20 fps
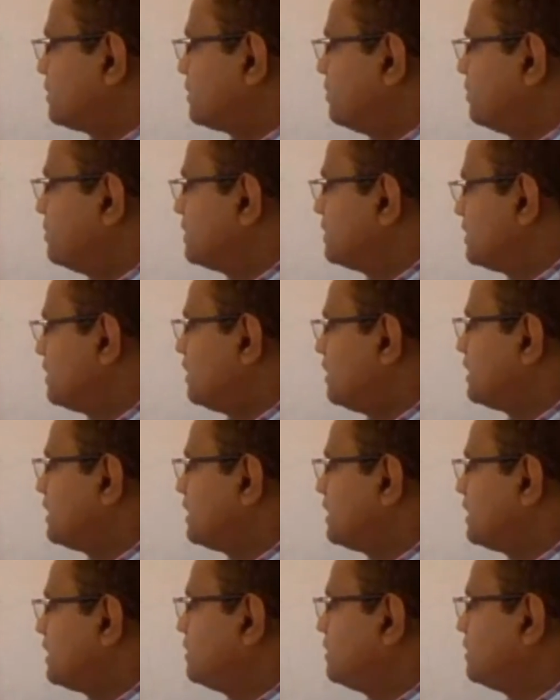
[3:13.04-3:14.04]
Couplings are not
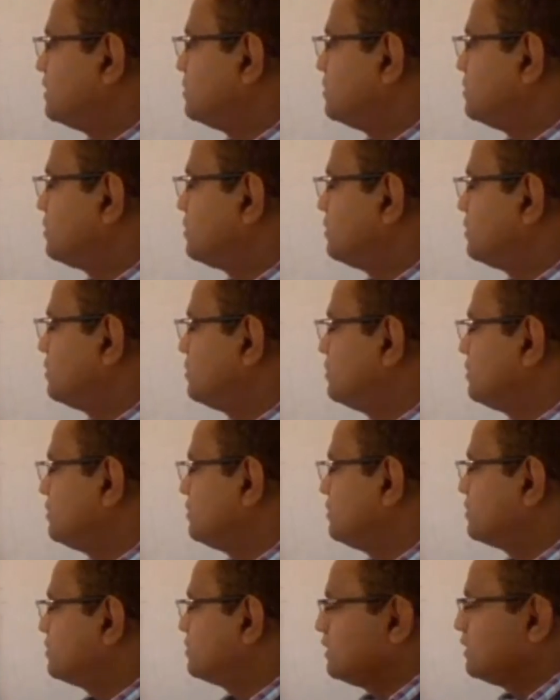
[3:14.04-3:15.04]
advisable to
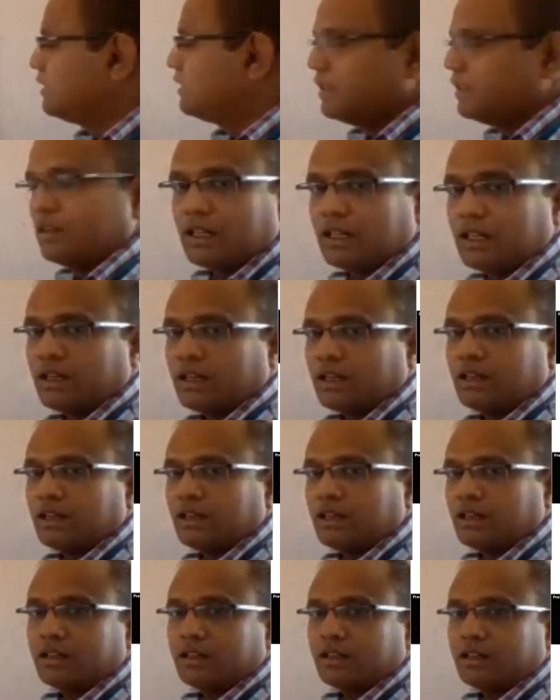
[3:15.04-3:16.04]
use when there
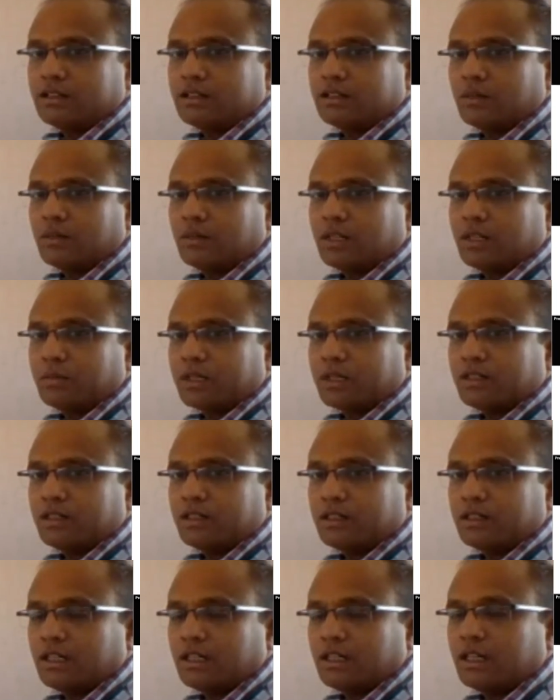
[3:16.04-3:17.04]
are dissimilar
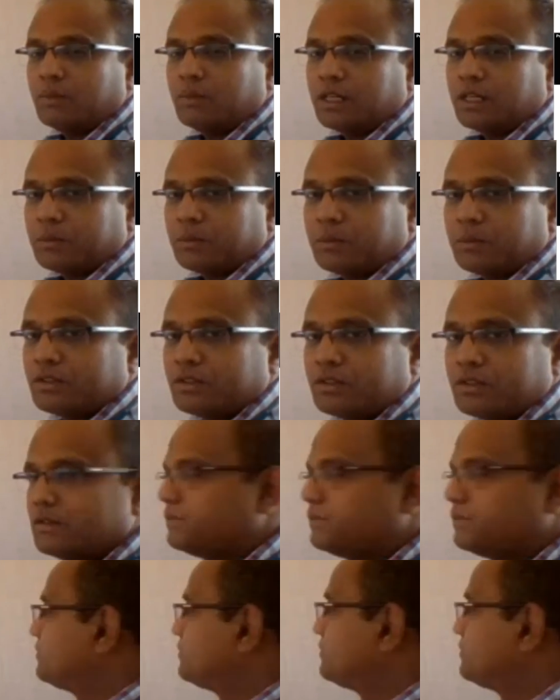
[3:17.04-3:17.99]
element types.